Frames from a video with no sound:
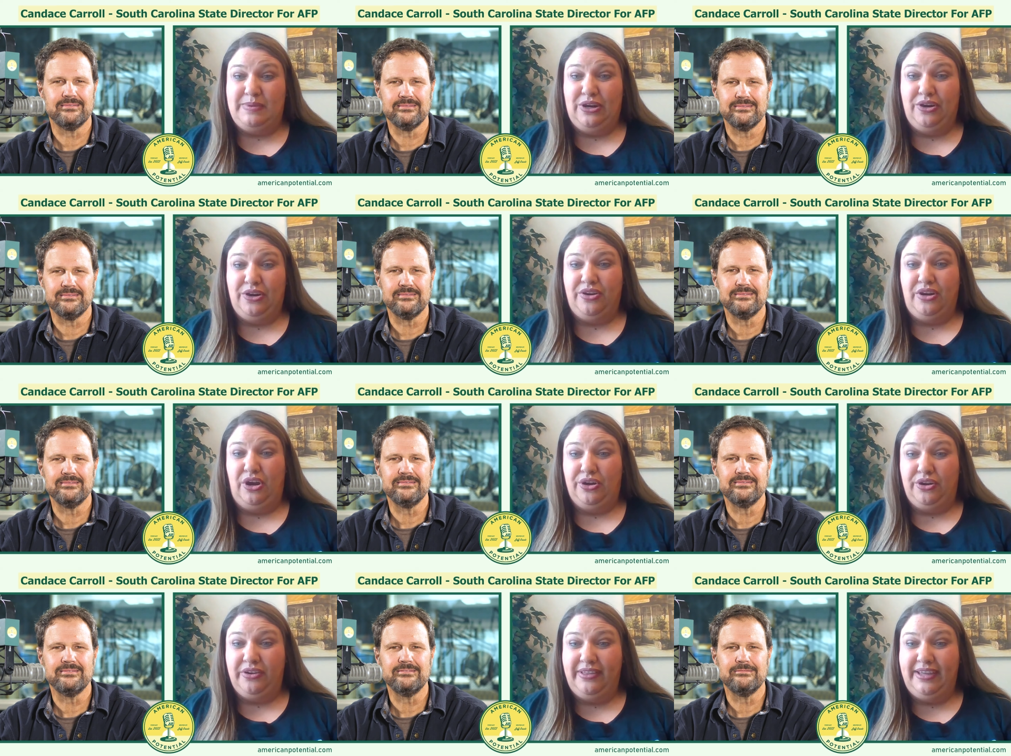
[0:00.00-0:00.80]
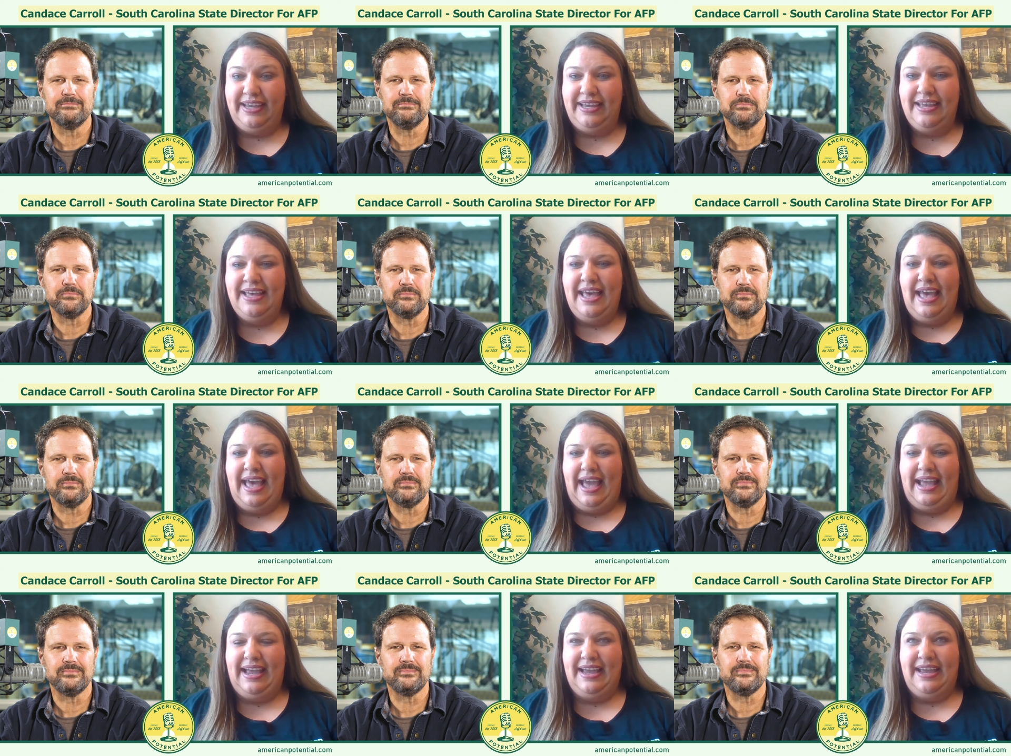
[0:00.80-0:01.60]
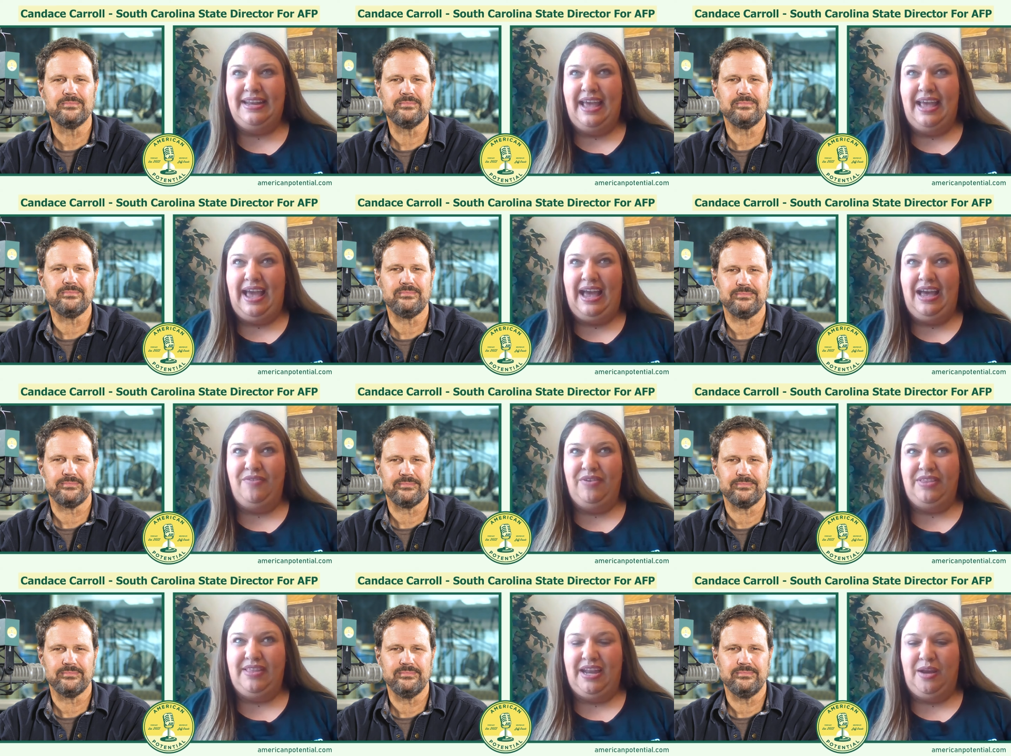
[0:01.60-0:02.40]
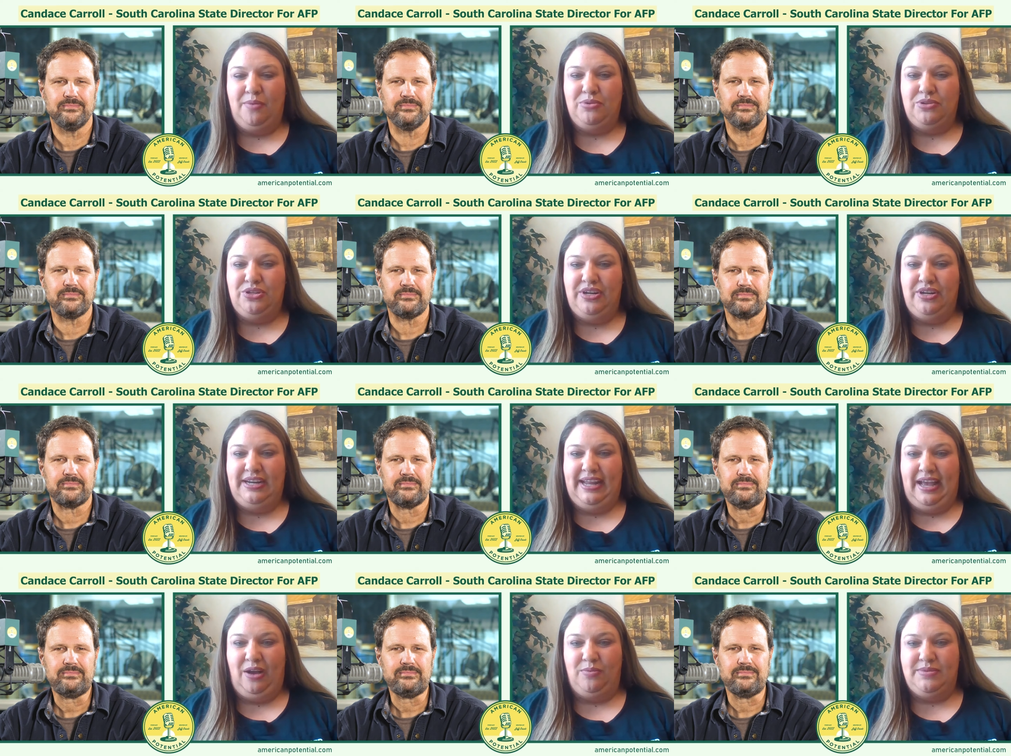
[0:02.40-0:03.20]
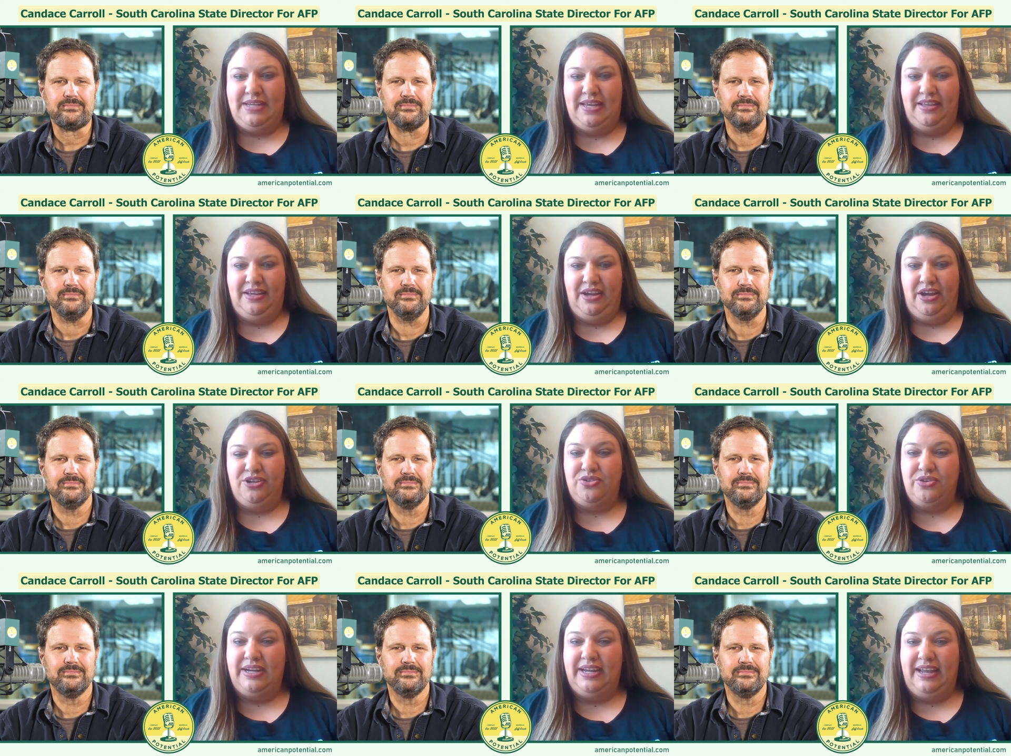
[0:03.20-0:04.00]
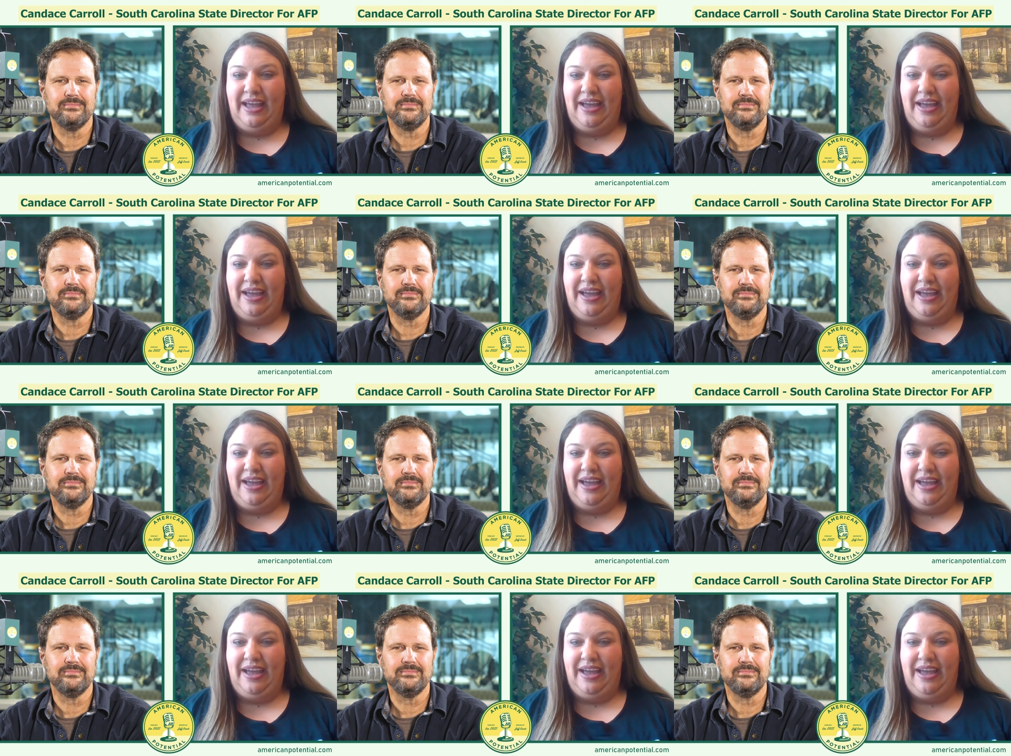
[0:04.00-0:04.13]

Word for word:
Speaker 1: be heard early and having that opportunity to help set the country,